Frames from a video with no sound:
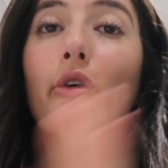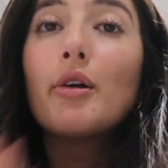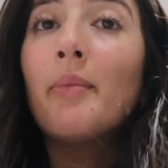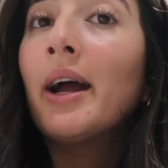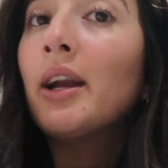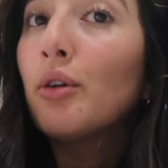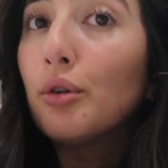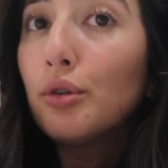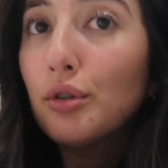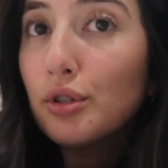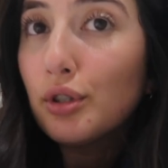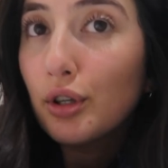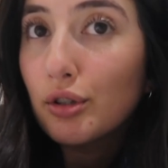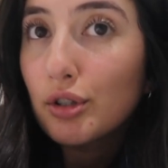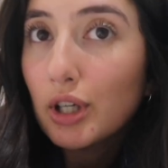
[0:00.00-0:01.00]
We might
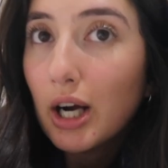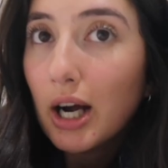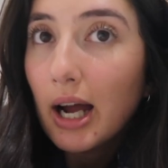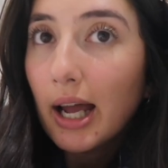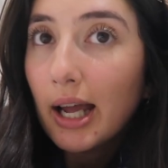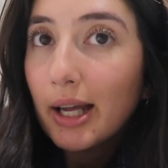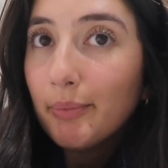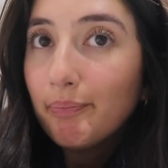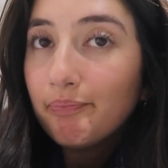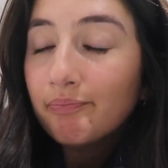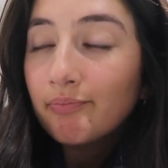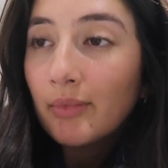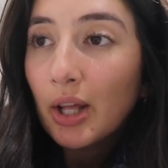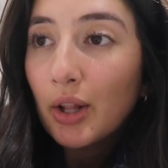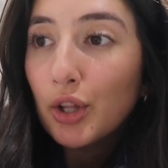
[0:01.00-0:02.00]
also try
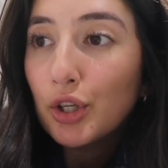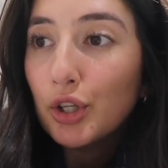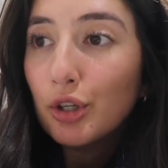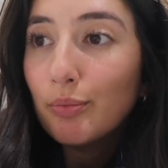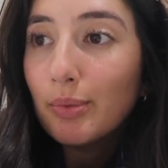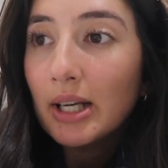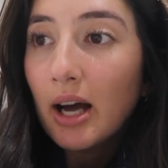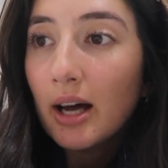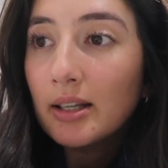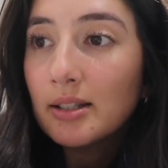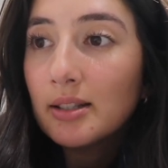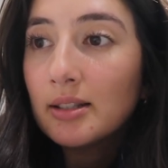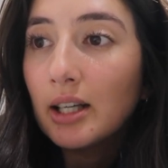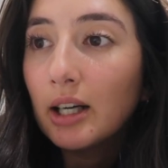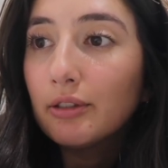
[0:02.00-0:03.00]
the new banana
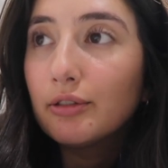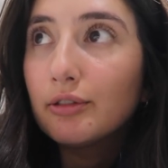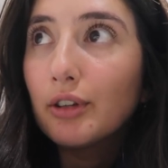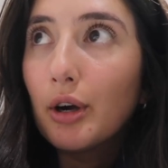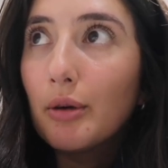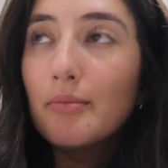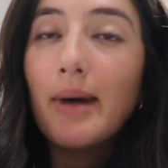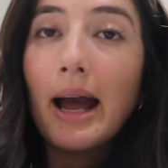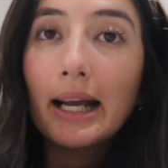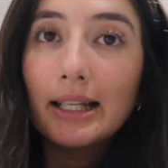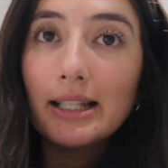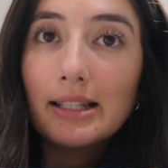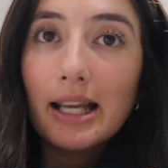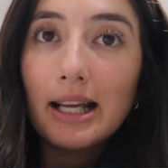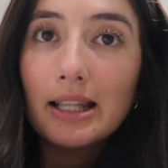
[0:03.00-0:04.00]
stuff from Mac.
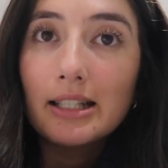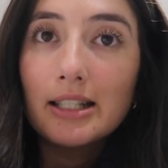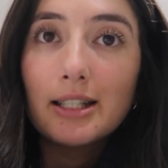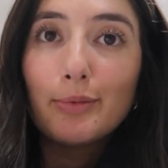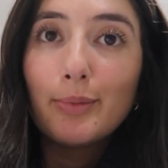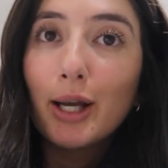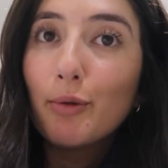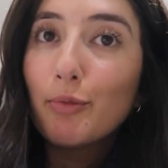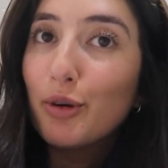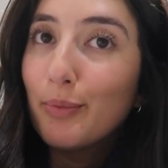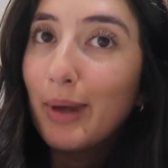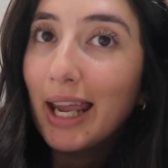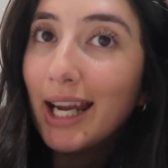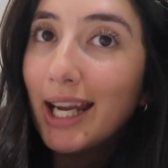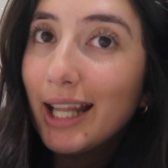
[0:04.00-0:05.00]
It's like the Despicable
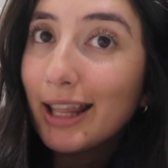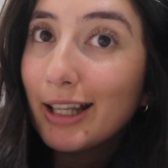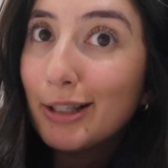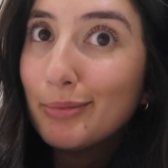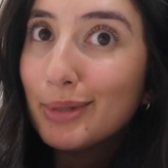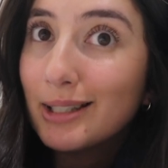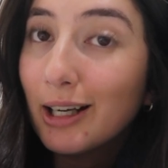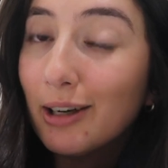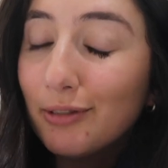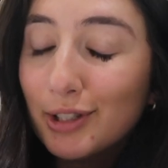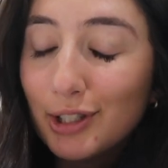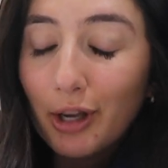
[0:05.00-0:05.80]
Me themed stuff.